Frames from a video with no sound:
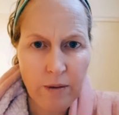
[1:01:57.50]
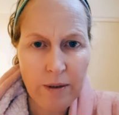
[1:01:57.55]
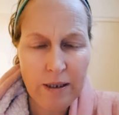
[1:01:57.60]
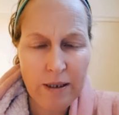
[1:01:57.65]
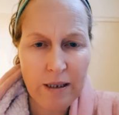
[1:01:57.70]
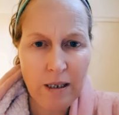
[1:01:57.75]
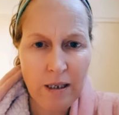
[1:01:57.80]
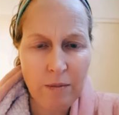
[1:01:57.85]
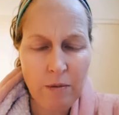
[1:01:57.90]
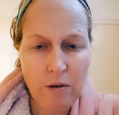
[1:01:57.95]

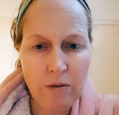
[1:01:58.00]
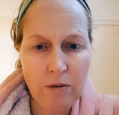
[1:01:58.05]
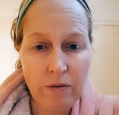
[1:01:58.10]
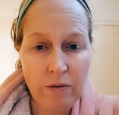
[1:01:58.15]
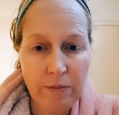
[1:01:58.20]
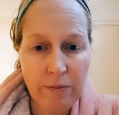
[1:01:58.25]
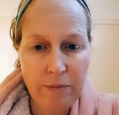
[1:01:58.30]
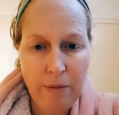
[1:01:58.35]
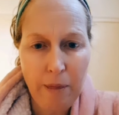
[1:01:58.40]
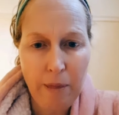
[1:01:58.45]
He's come
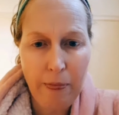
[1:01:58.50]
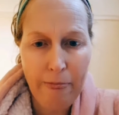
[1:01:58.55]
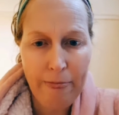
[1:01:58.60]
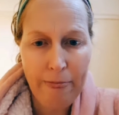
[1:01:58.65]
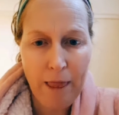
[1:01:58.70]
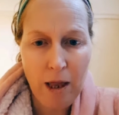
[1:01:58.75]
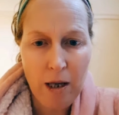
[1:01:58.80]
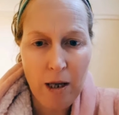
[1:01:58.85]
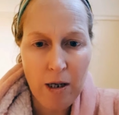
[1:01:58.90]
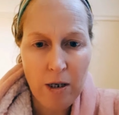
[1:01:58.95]
off.
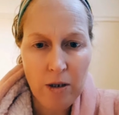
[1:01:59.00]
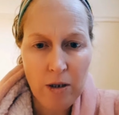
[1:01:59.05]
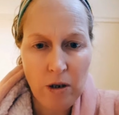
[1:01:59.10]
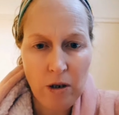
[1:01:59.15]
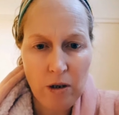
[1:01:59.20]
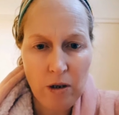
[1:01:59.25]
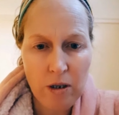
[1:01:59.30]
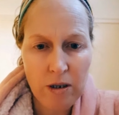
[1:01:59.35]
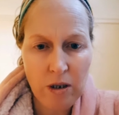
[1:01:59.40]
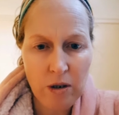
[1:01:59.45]

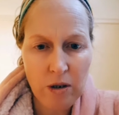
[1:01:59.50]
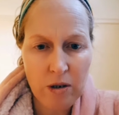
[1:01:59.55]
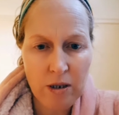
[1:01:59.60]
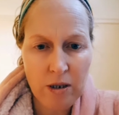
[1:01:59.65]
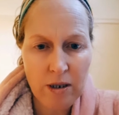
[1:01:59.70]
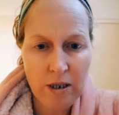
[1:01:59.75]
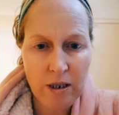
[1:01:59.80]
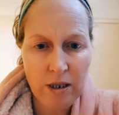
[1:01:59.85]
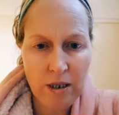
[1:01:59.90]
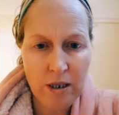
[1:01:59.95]
Not the
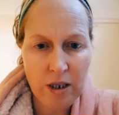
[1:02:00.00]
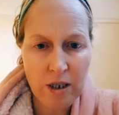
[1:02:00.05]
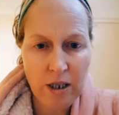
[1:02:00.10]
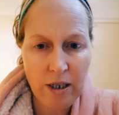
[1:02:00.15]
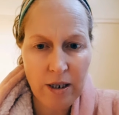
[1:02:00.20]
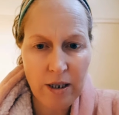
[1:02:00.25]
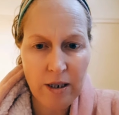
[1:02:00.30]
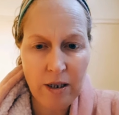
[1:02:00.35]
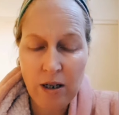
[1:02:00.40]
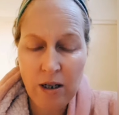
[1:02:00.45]
doctors in the
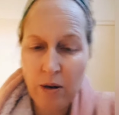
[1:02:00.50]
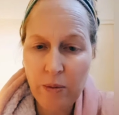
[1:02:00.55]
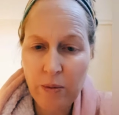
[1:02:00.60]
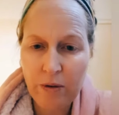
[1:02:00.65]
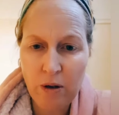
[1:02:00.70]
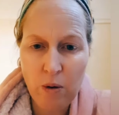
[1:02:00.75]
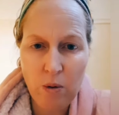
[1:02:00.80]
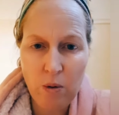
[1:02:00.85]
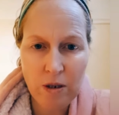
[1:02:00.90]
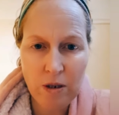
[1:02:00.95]
chat. Oh,
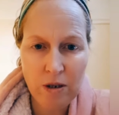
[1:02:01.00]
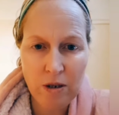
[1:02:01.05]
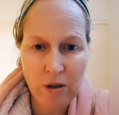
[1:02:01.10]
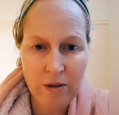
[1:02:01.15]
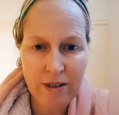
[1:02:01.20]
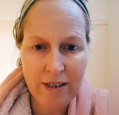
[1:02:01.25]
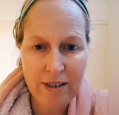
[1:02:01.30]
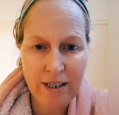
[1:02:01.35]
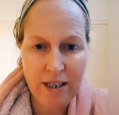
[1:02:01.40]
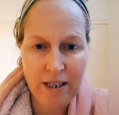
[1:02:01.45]
we've got all the
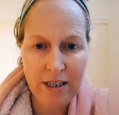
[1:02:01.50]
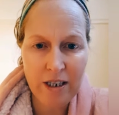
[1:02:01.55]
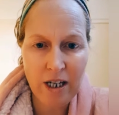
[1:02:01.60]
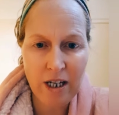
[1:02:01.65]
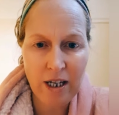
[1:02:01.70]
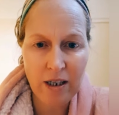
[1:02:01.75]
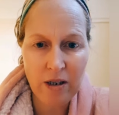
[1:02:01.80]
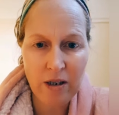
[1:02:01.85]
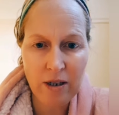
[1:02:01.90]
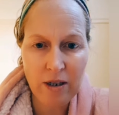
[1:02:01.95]
doctors in the
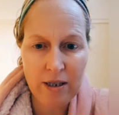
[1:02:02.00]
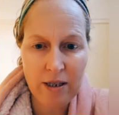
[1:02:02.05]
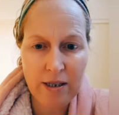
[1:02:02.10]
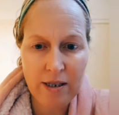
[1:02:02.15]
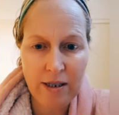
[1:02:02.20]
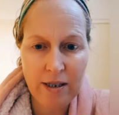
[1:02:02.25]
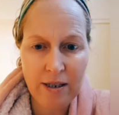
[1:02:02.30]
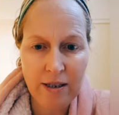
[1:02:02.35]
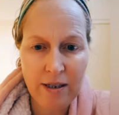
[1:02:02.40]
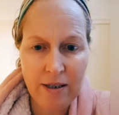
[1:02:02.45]
chat,
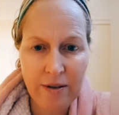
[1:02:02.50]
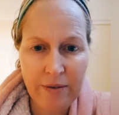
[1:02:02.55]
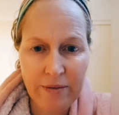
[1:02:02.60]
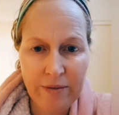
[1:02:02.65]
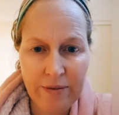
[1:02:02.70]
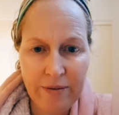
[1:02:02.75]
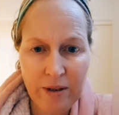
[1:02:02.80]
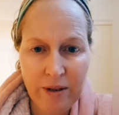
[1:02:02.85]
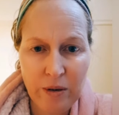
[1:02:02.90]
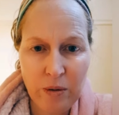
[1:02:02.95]
guys. Yeah,
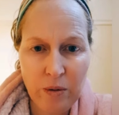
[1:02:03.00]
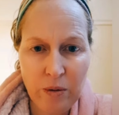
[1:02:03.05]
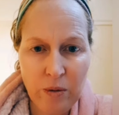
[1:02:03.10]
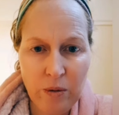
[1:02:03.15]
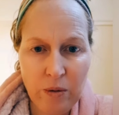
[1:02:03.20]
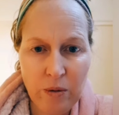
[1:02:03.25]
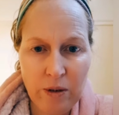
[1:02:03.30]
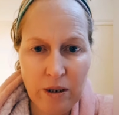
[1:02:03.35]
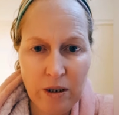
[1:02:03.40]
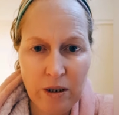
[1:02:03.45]

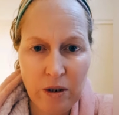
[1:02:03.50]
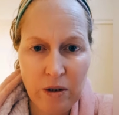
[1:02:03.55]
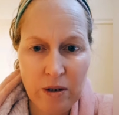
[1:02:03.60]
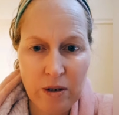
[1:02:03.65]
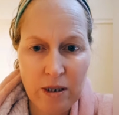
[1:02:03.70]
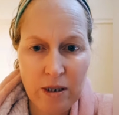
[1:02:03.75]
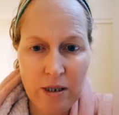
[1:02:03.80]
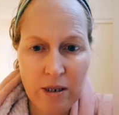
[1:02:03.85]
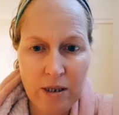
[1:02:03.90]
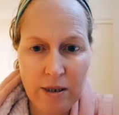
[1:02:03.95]
all the
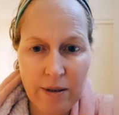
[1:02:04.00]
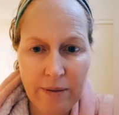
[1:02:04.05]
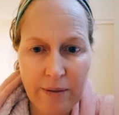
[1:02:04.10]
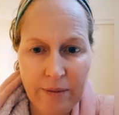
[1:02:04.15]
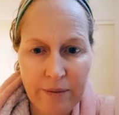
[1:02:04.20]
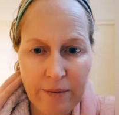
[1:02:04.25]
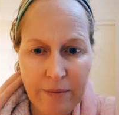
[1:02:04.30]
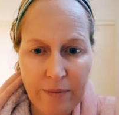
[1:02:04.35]
doctors.